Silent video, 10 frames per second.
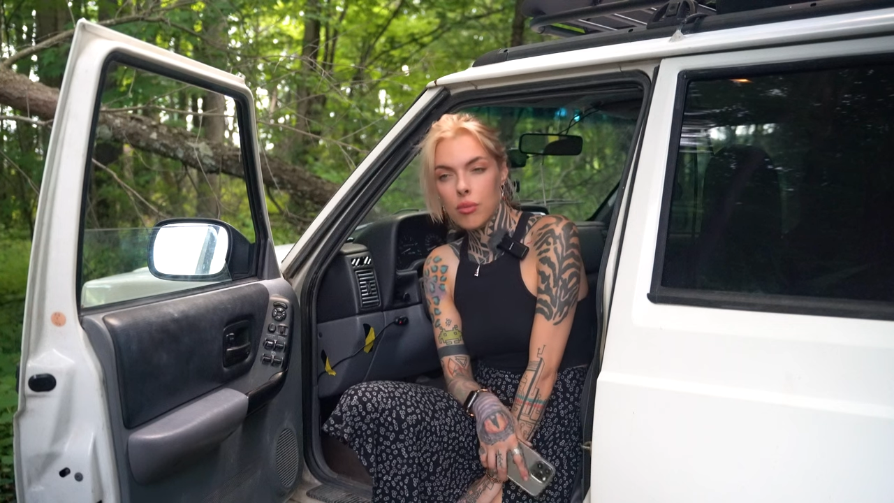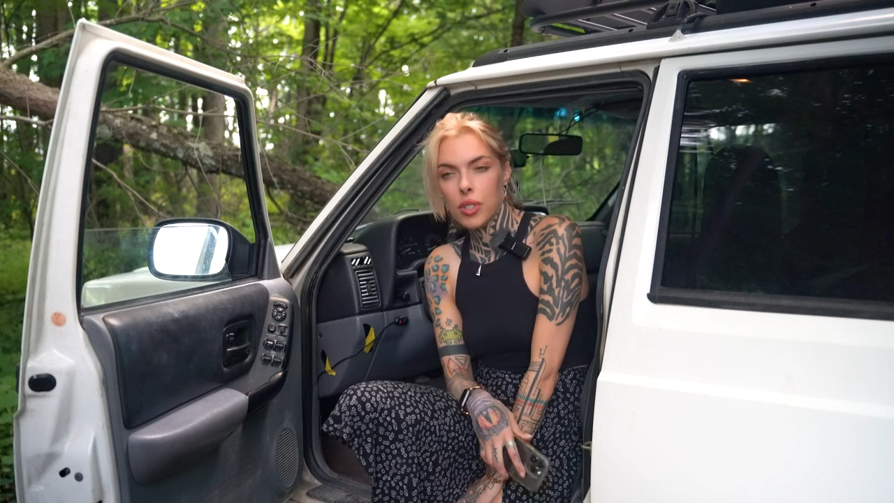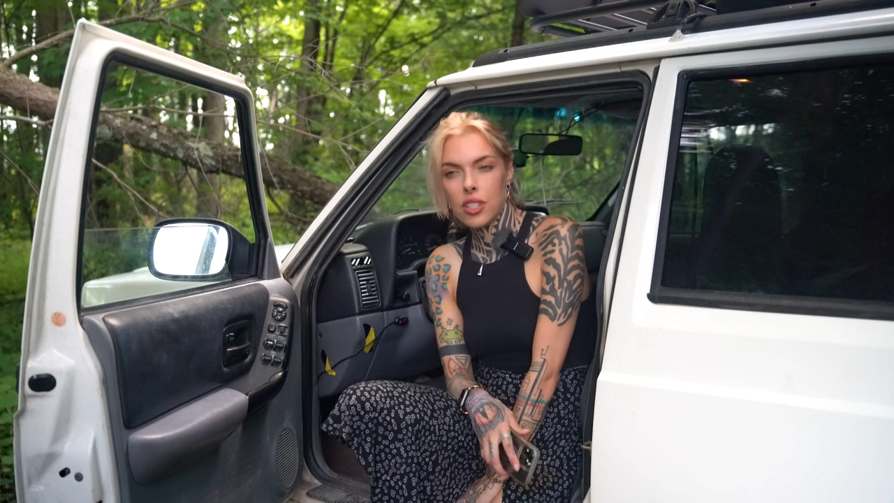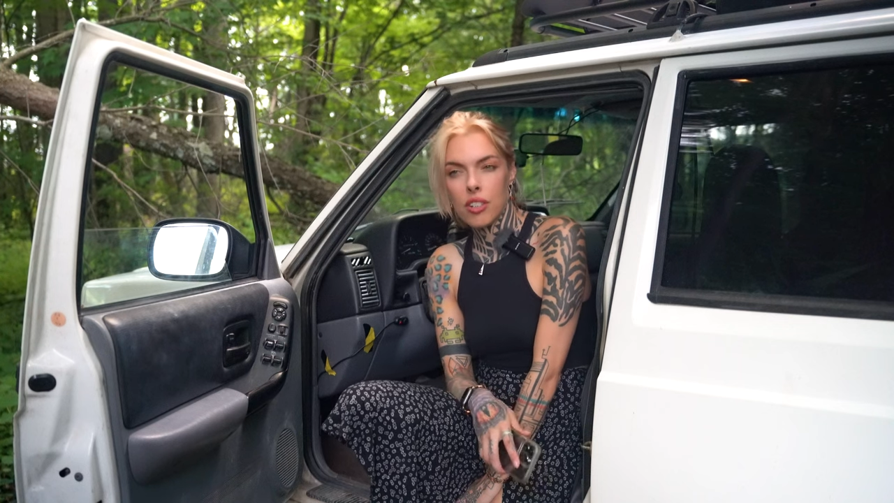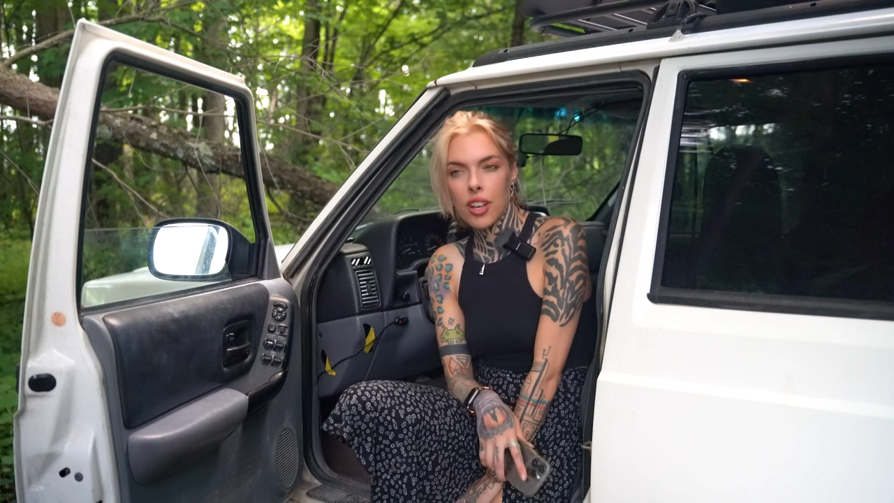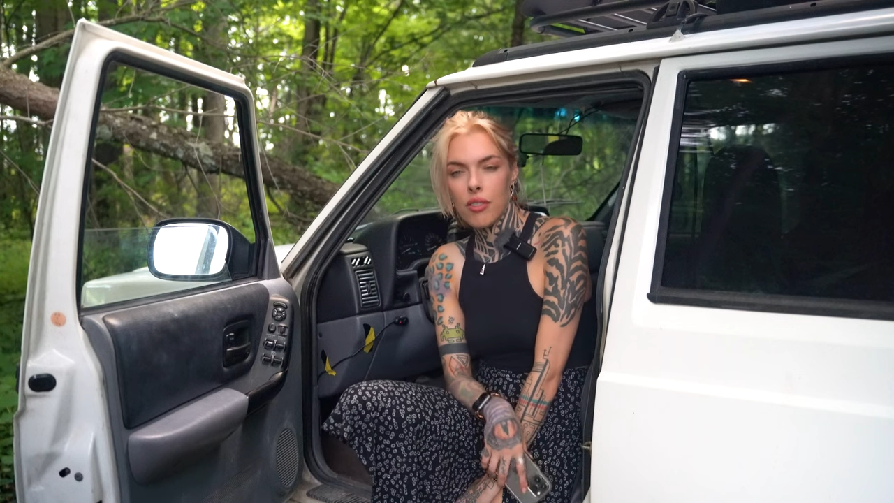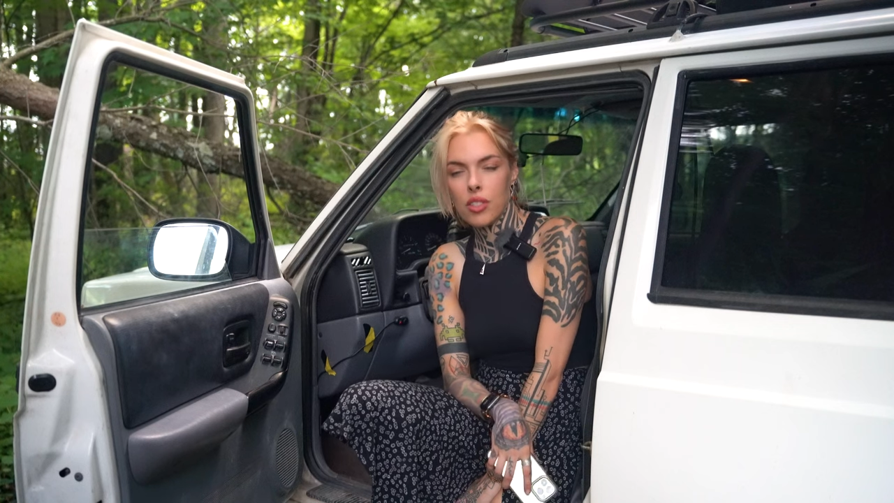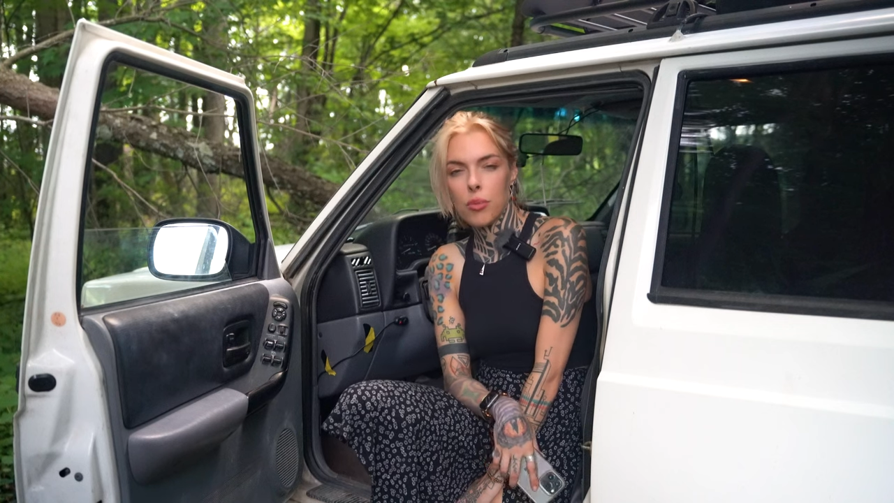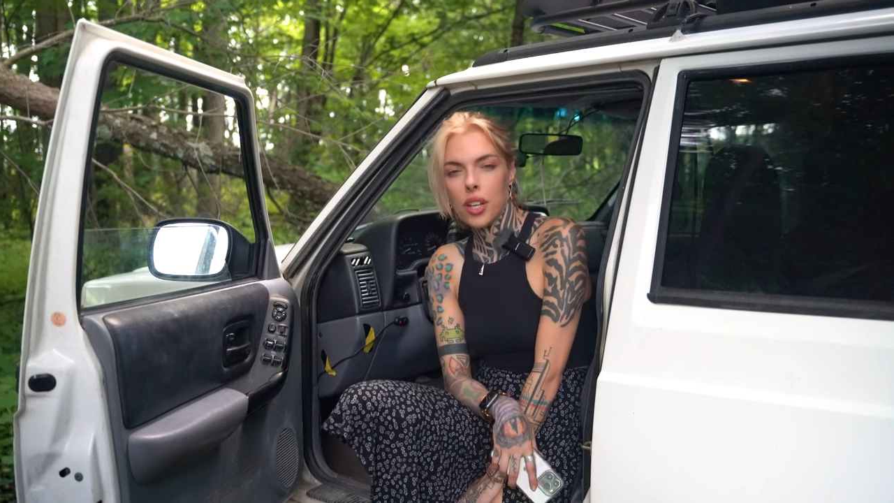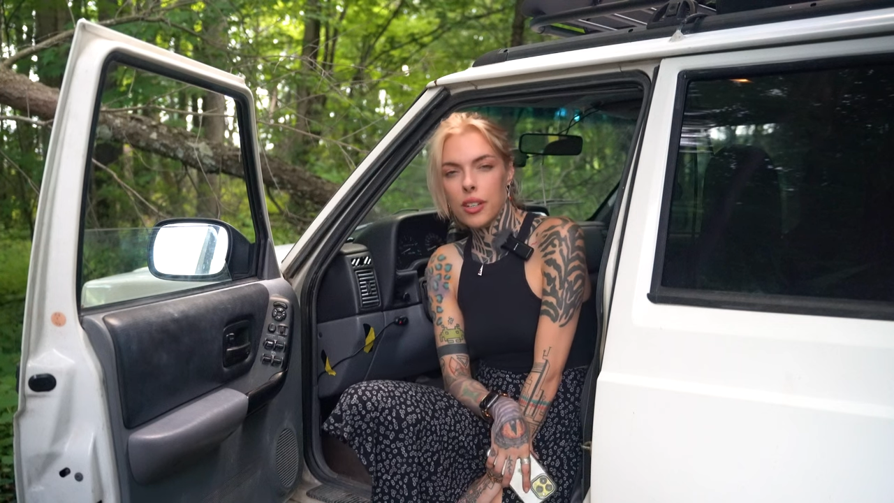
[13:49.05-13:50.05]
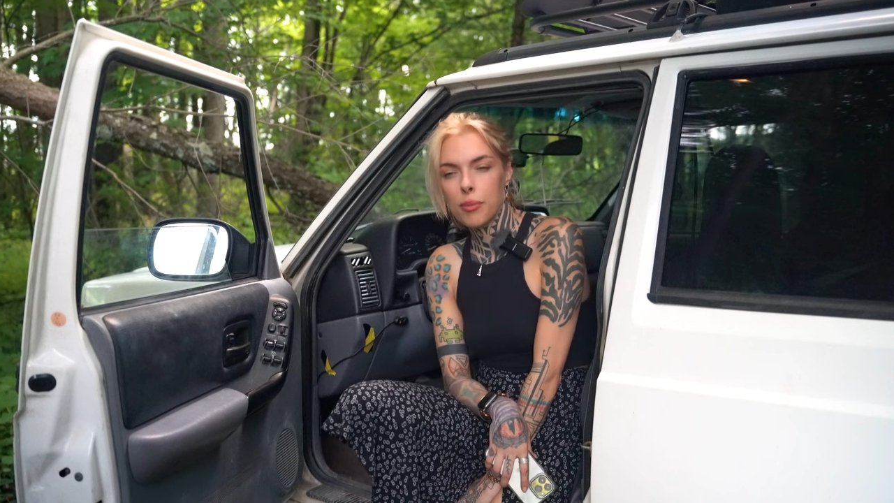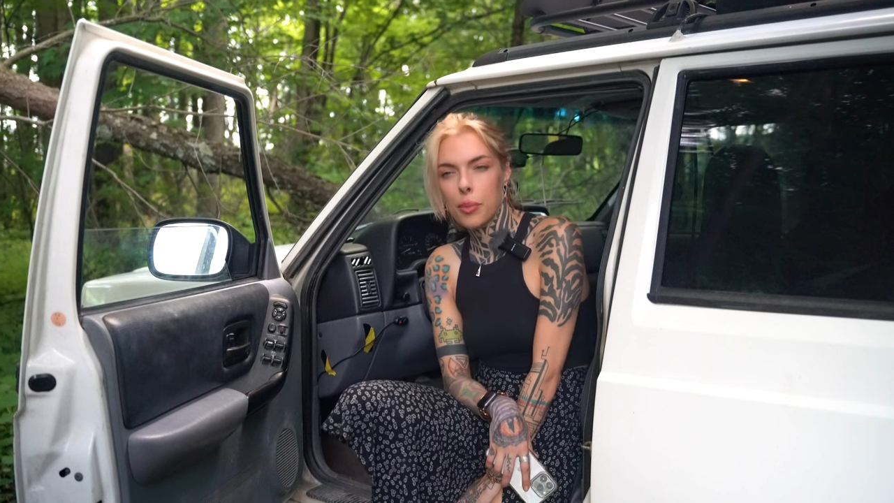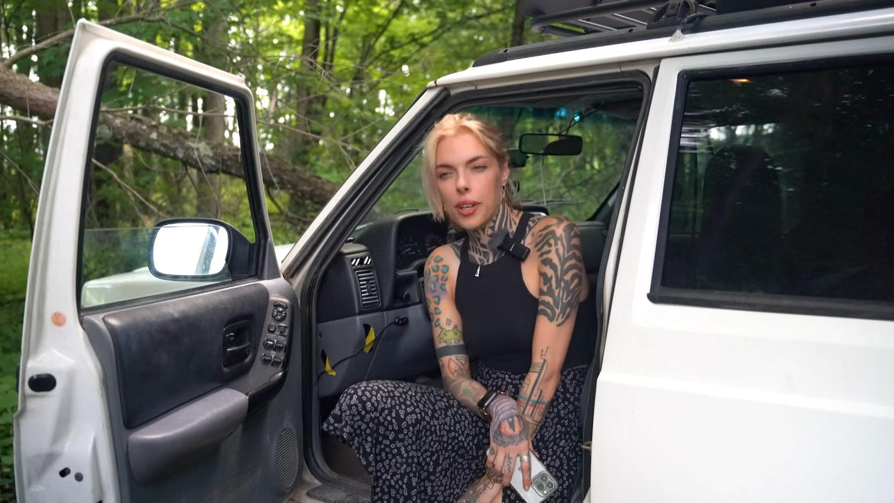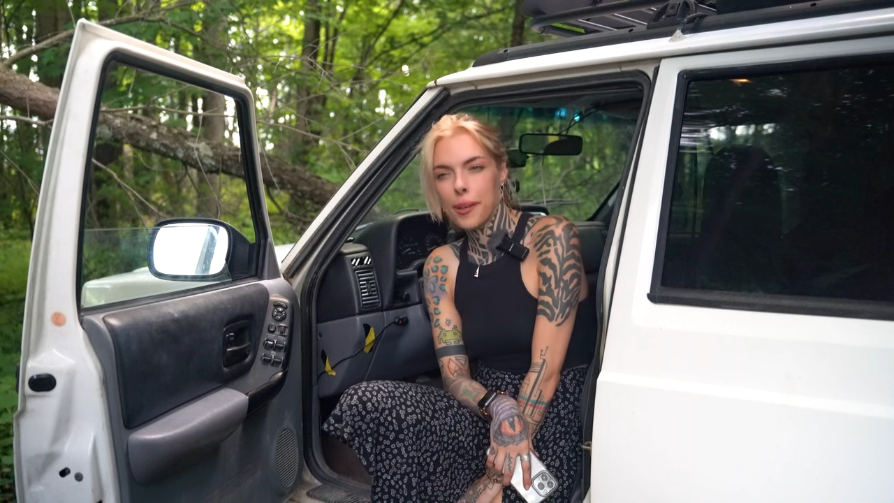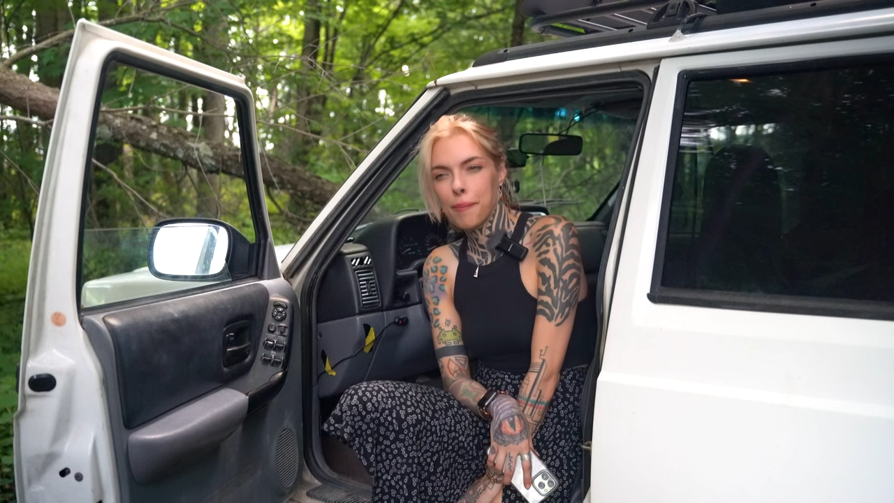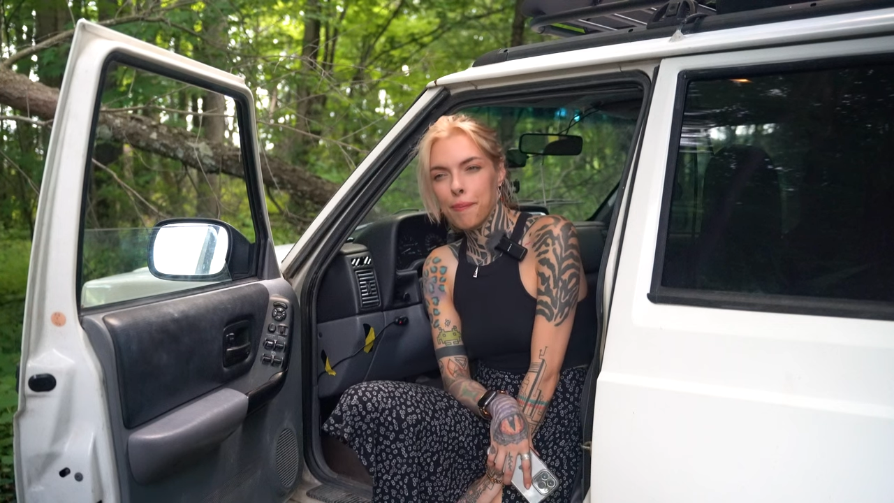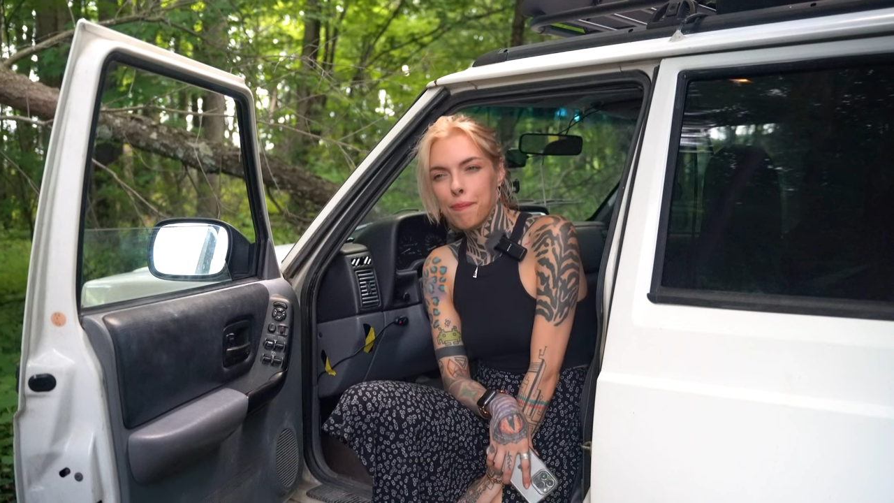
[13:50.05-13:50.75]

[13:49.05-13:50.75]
because I already have so many. But